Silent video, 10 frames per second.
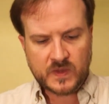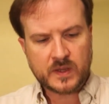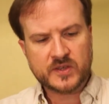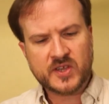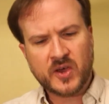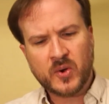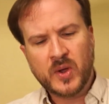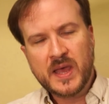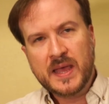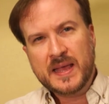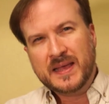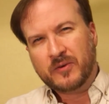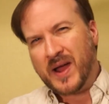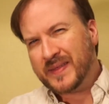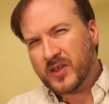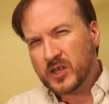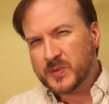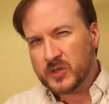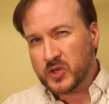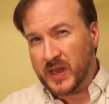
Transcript: So Ryan the Ghostbuster